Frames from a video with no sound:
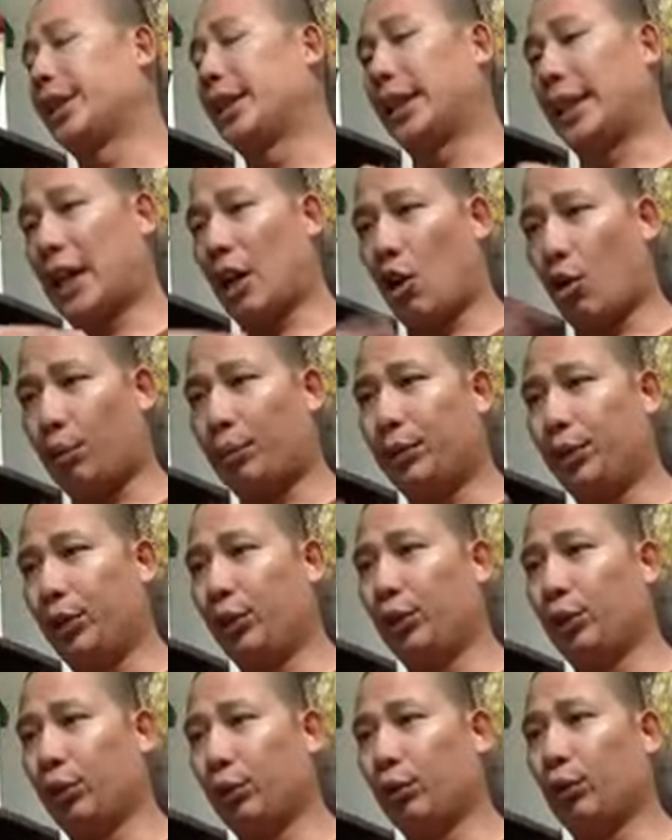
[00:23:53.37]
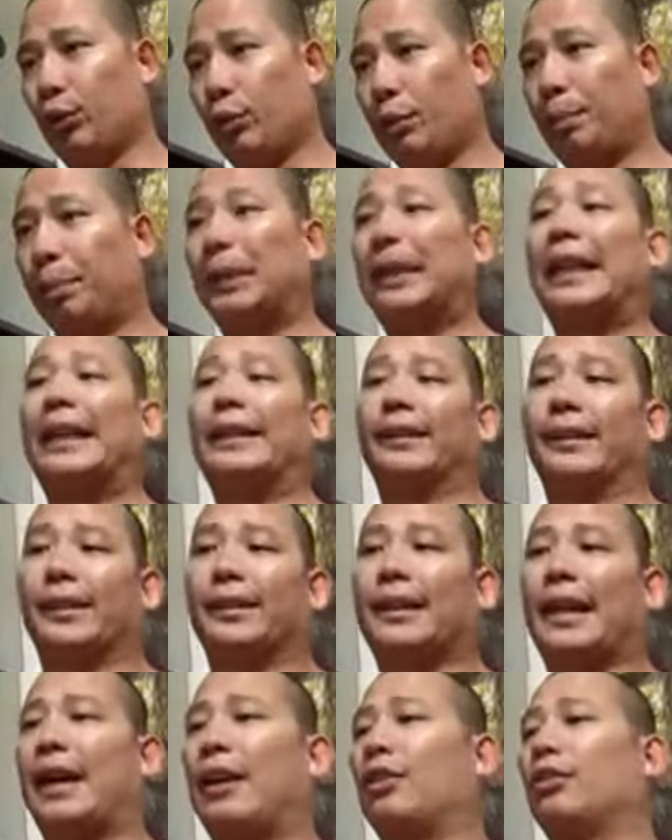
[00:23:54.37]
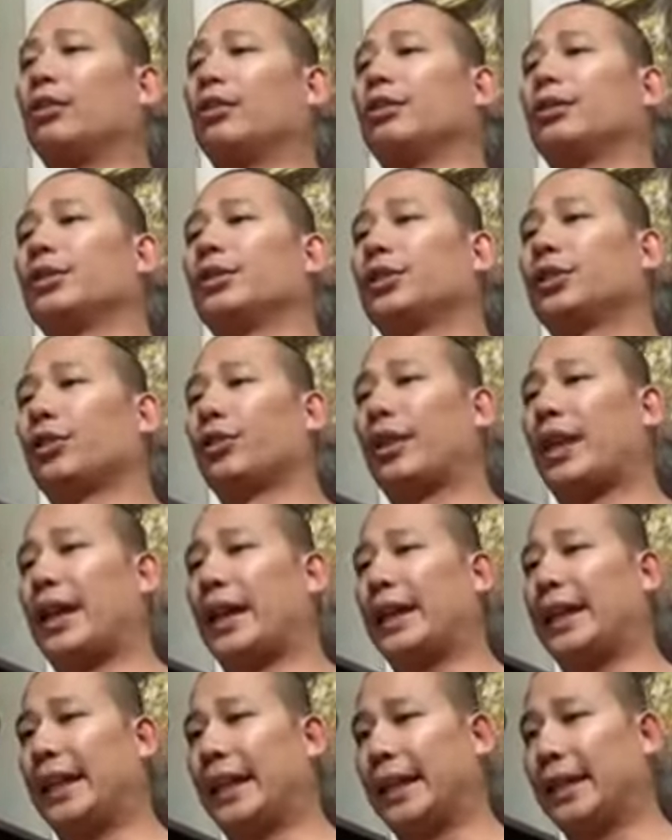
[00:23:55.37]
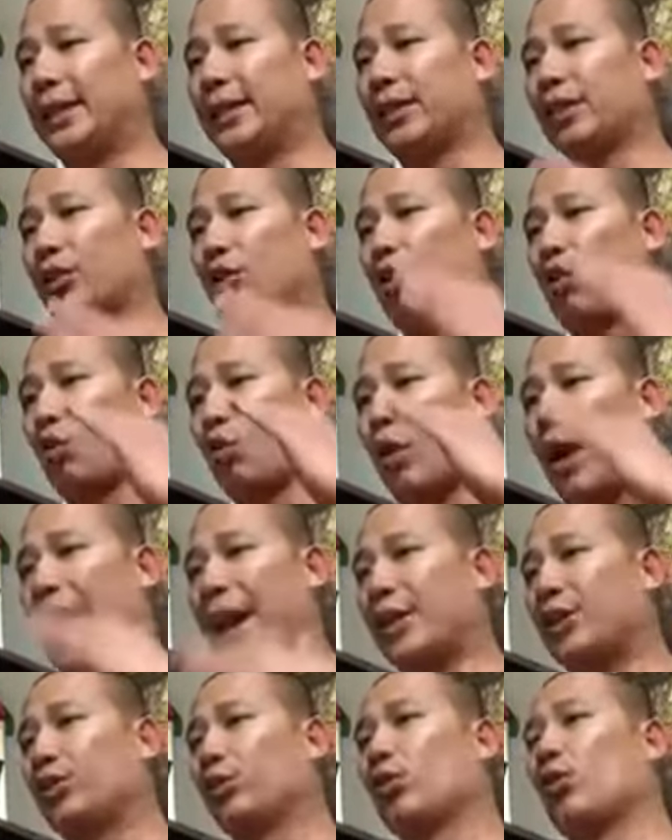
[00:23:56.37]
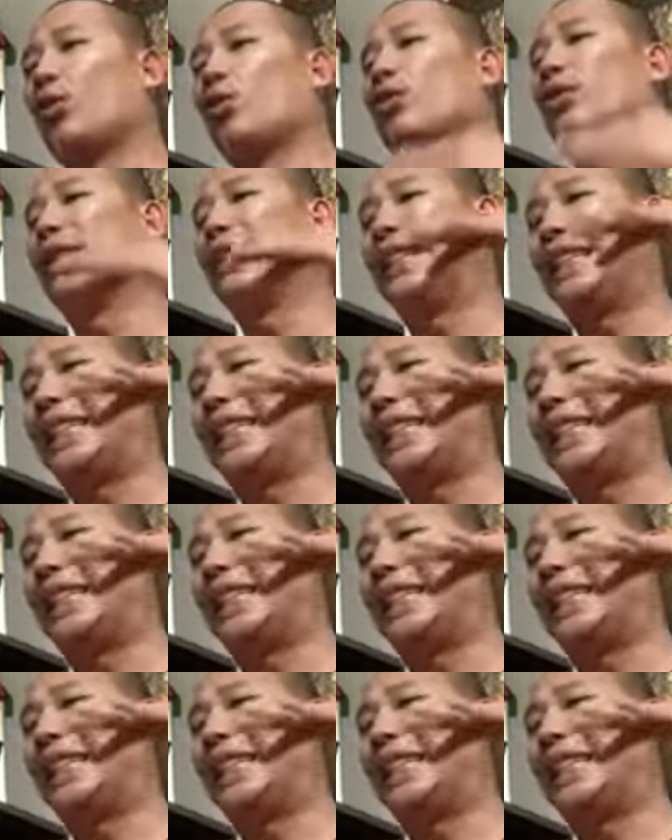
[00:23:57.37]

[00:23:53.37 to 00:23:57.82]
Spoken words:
can help you plan this out, so that it's a gradual